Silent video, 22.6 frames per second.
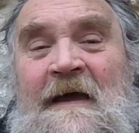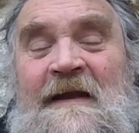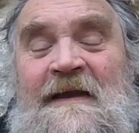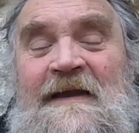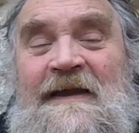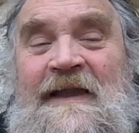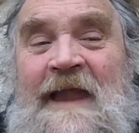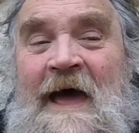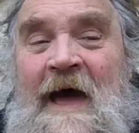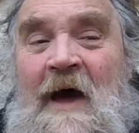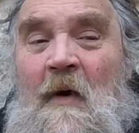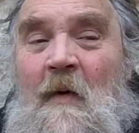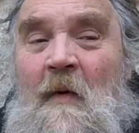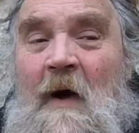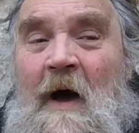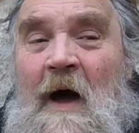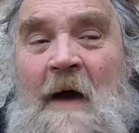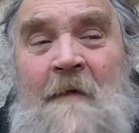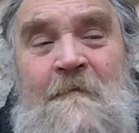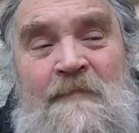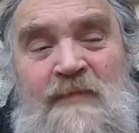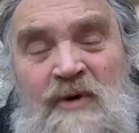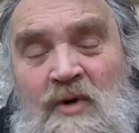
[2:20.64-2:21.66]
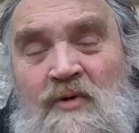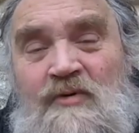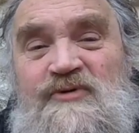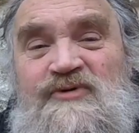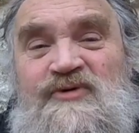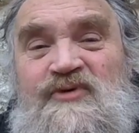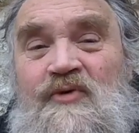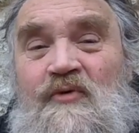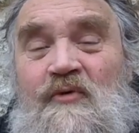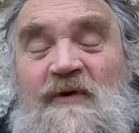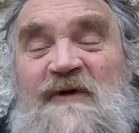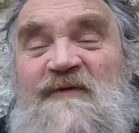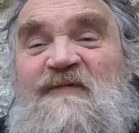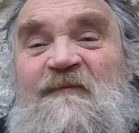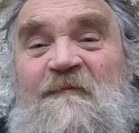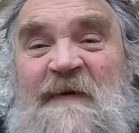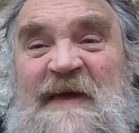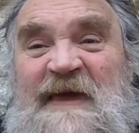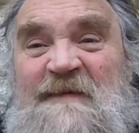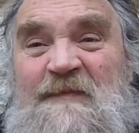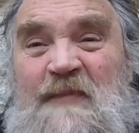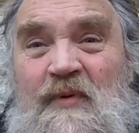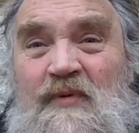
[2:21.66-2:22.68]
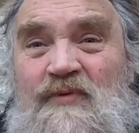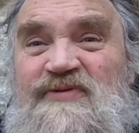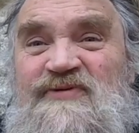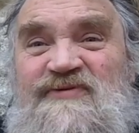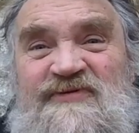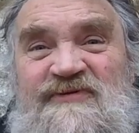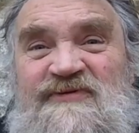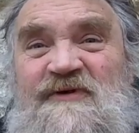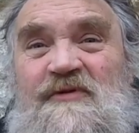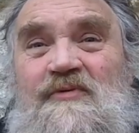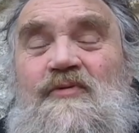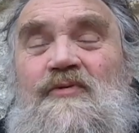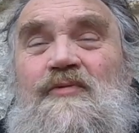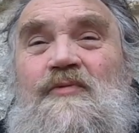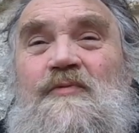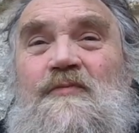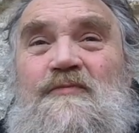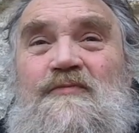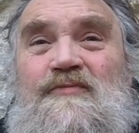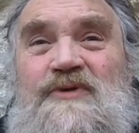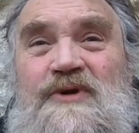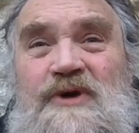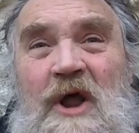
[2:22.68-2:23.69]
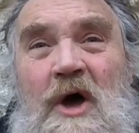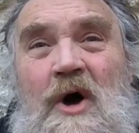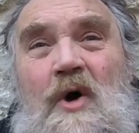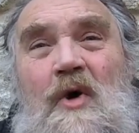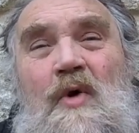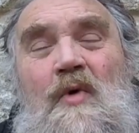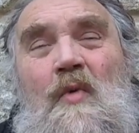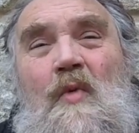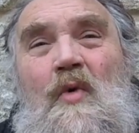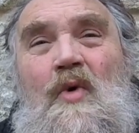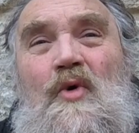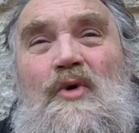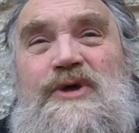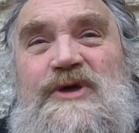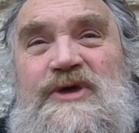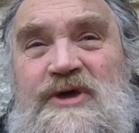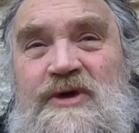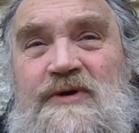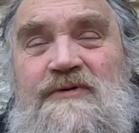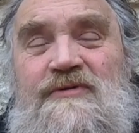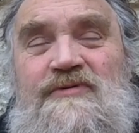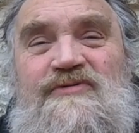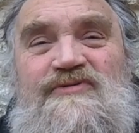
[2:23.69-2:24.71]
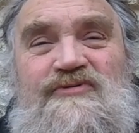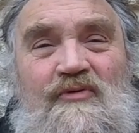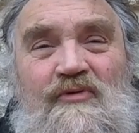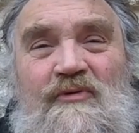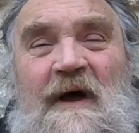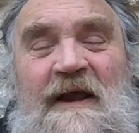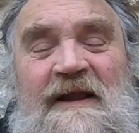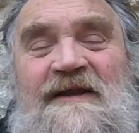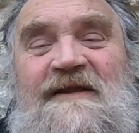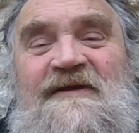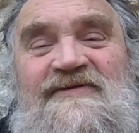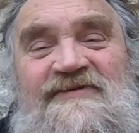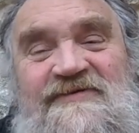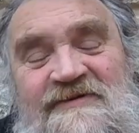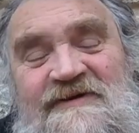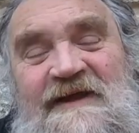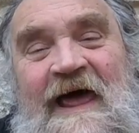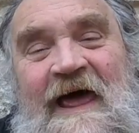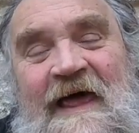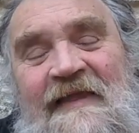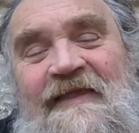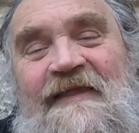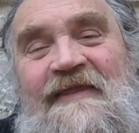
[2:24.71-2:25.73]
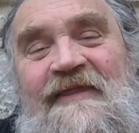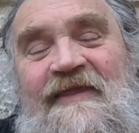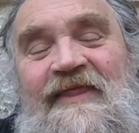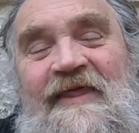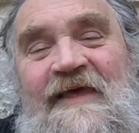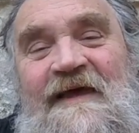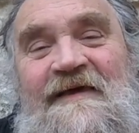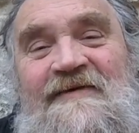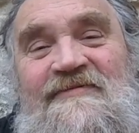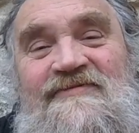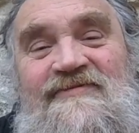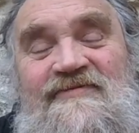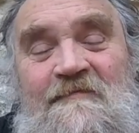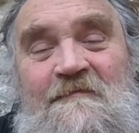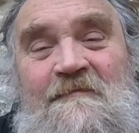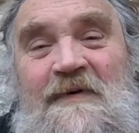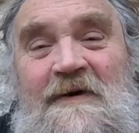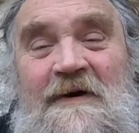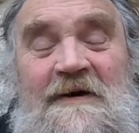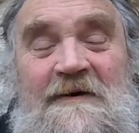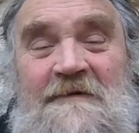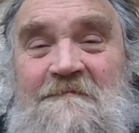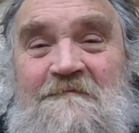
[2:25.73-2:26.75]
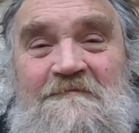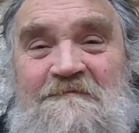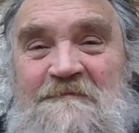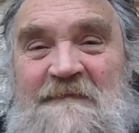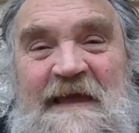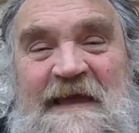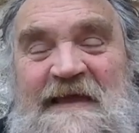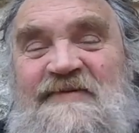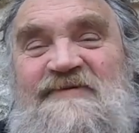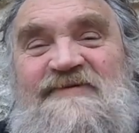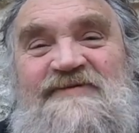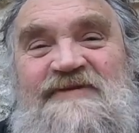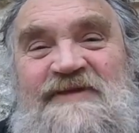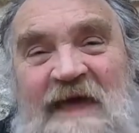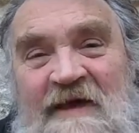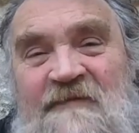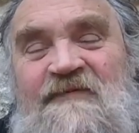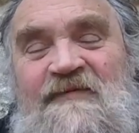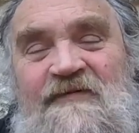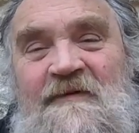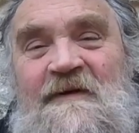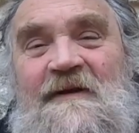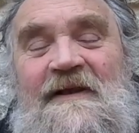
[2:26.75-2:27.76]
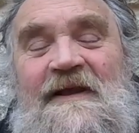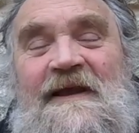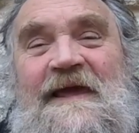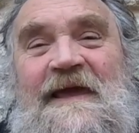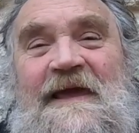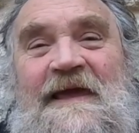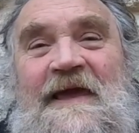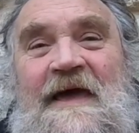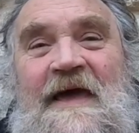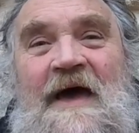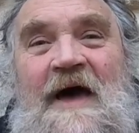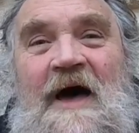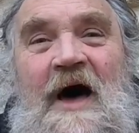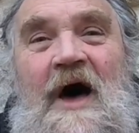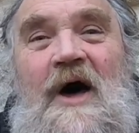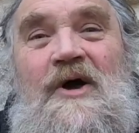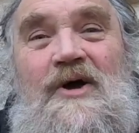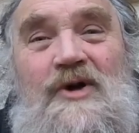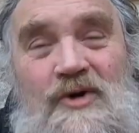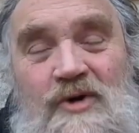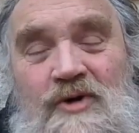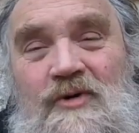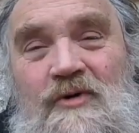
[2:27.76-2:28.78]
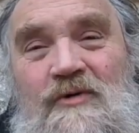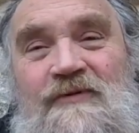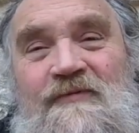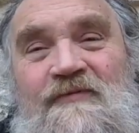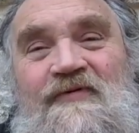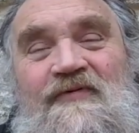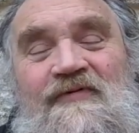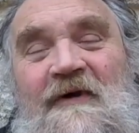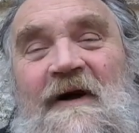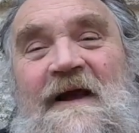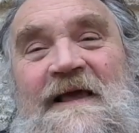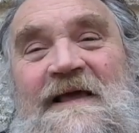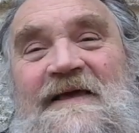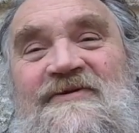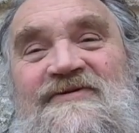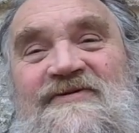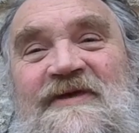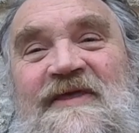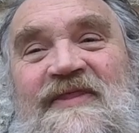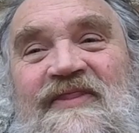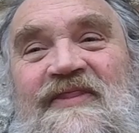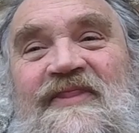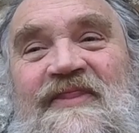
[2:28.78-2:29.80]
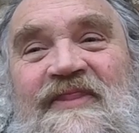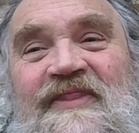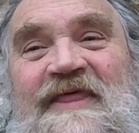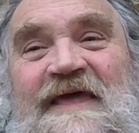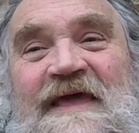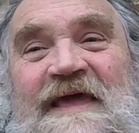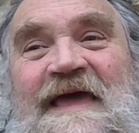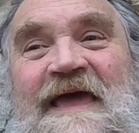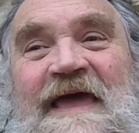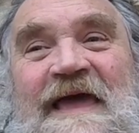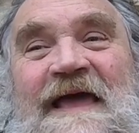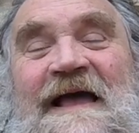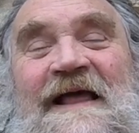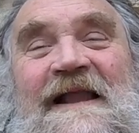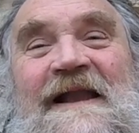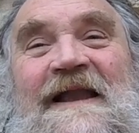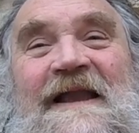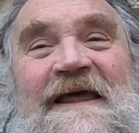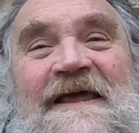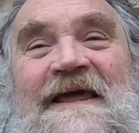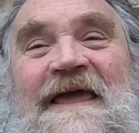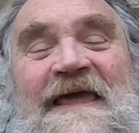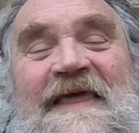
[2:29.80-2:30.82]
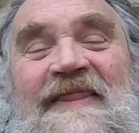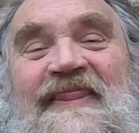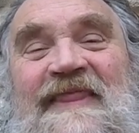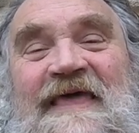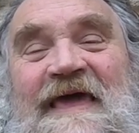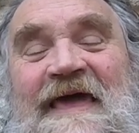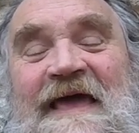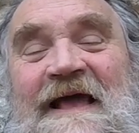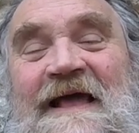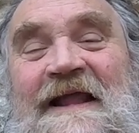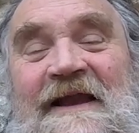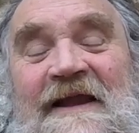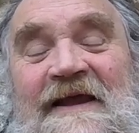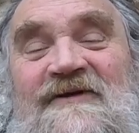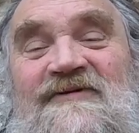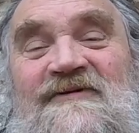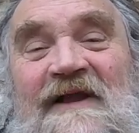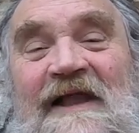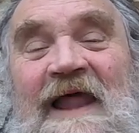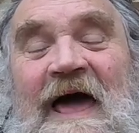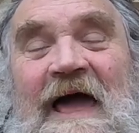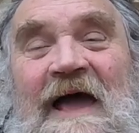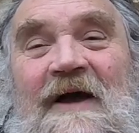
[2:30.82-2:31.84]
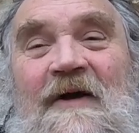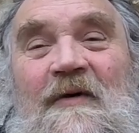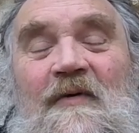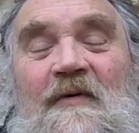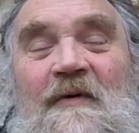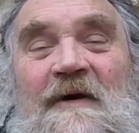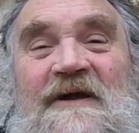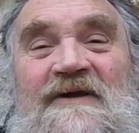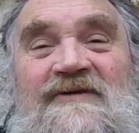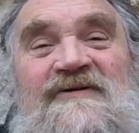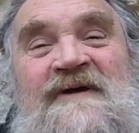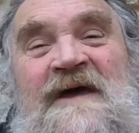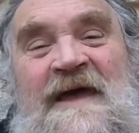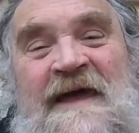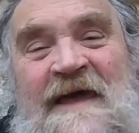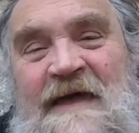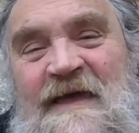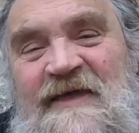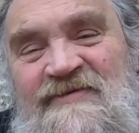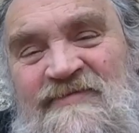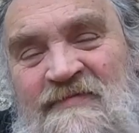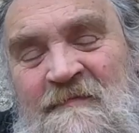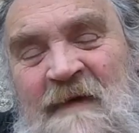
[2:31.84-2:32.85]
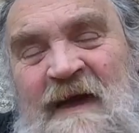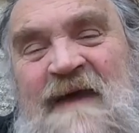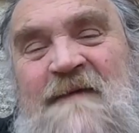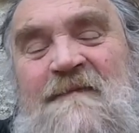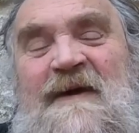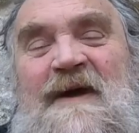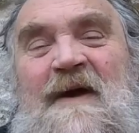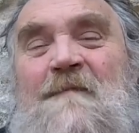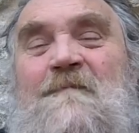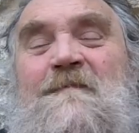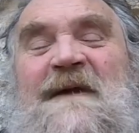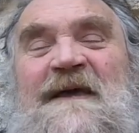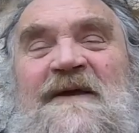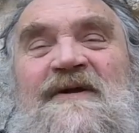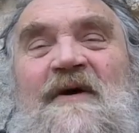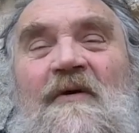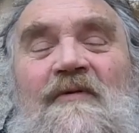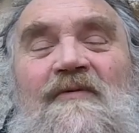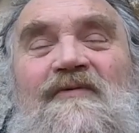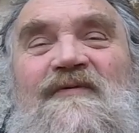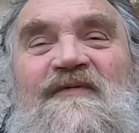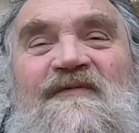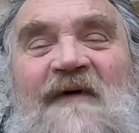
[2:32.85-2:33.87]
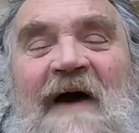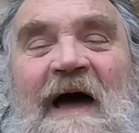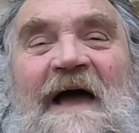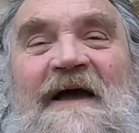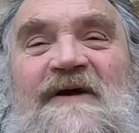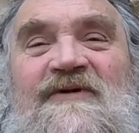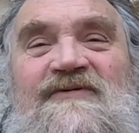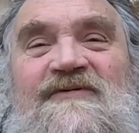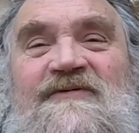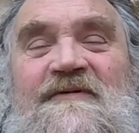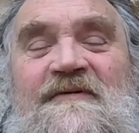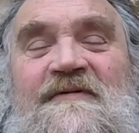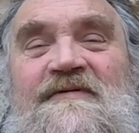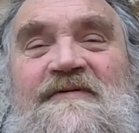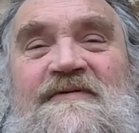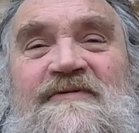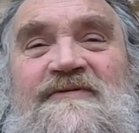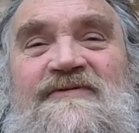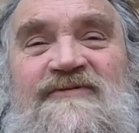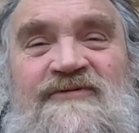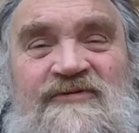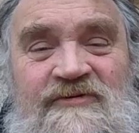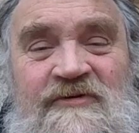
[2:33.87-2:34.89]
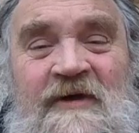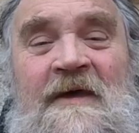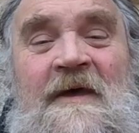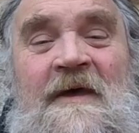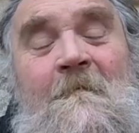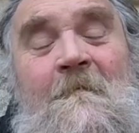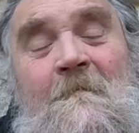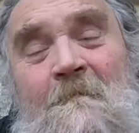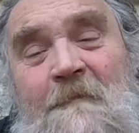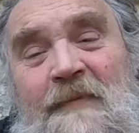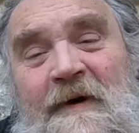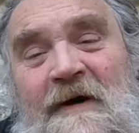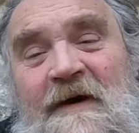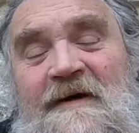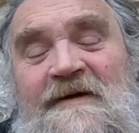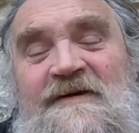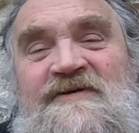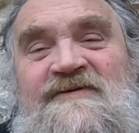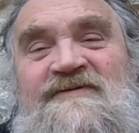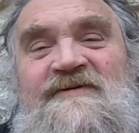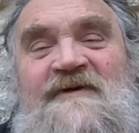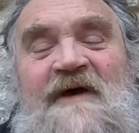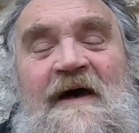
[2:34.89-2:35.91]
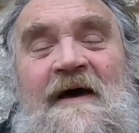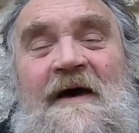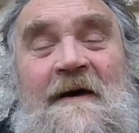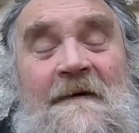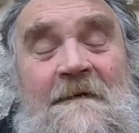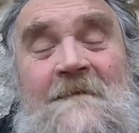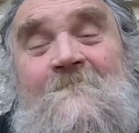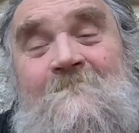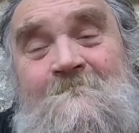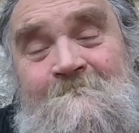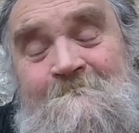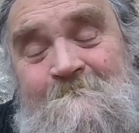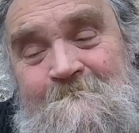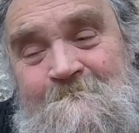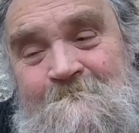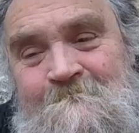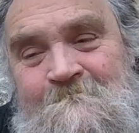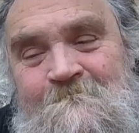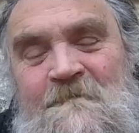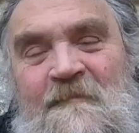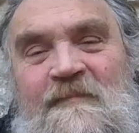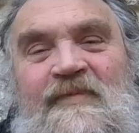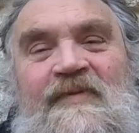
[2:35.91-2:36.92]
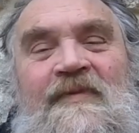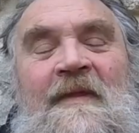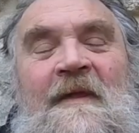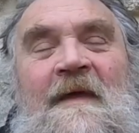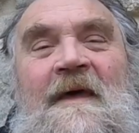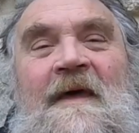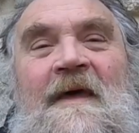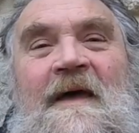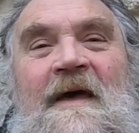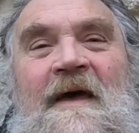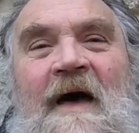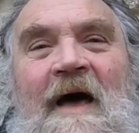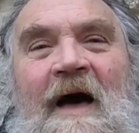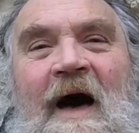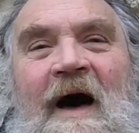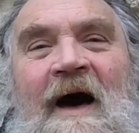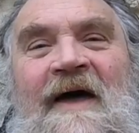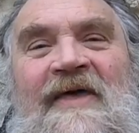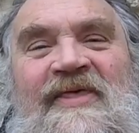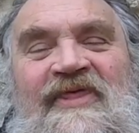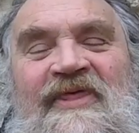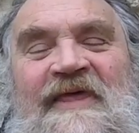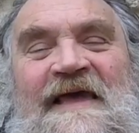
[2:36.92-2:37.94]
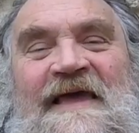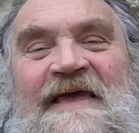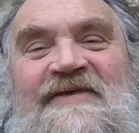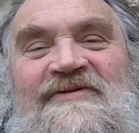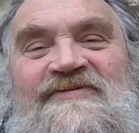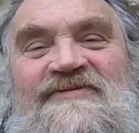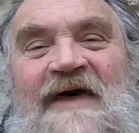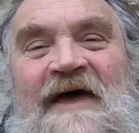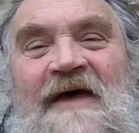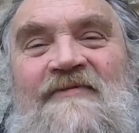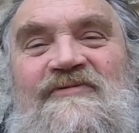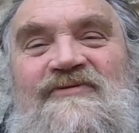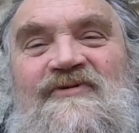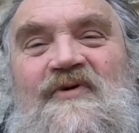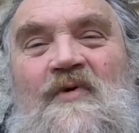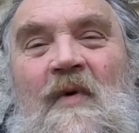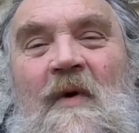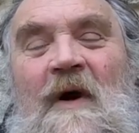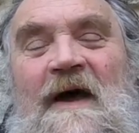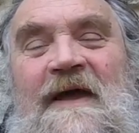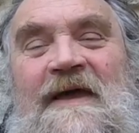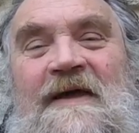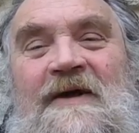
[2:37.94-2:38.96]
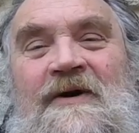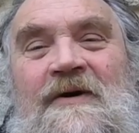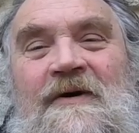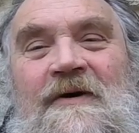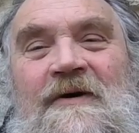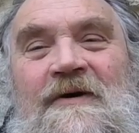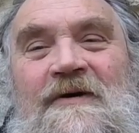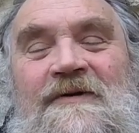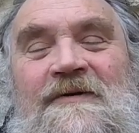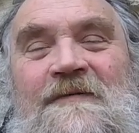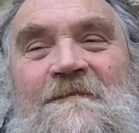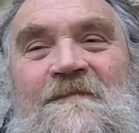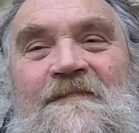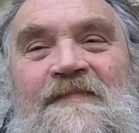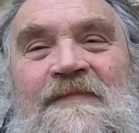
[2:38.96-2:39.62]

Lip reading: Now, I'm not sure if people still know or use or understand this, but it's definitely a good phrase in the English language. It's maybe a bit old-fashioned, but I think it sounds quite good.